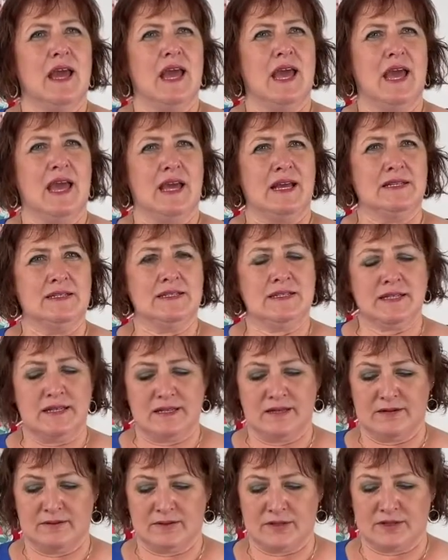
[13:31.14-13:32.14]
And
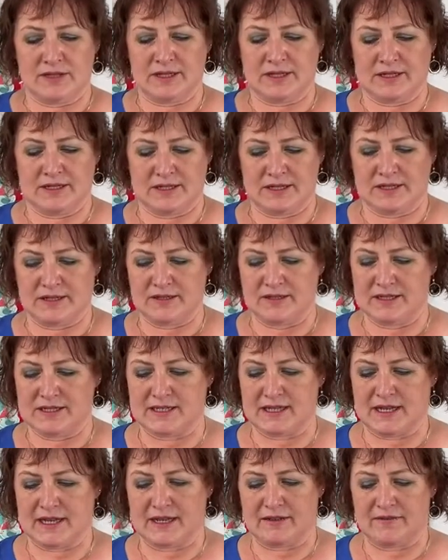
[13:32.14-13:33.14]
we're going to clear the
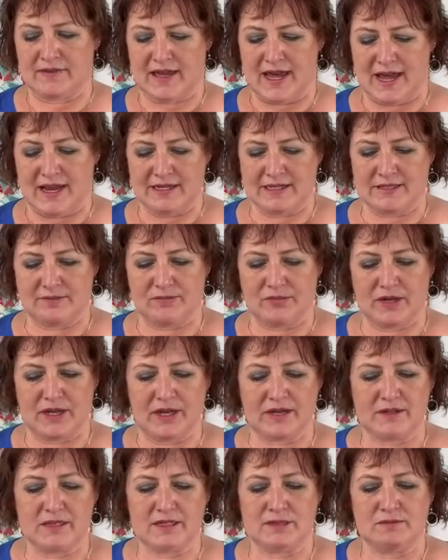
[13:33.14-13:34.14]
deck of that and bring
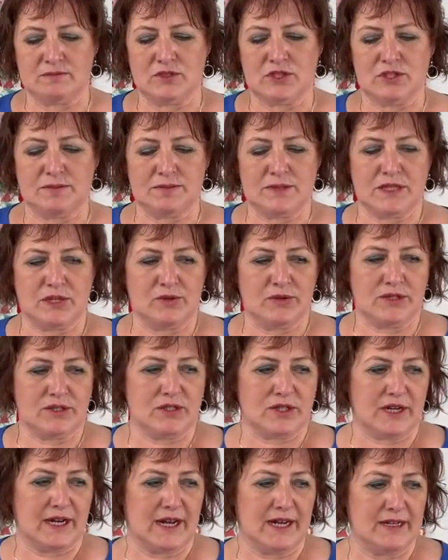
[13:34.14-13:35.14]
out some Gypsy
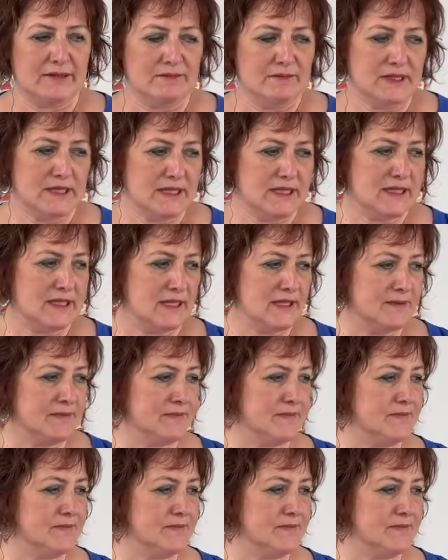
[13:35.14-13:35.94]
Quilter items.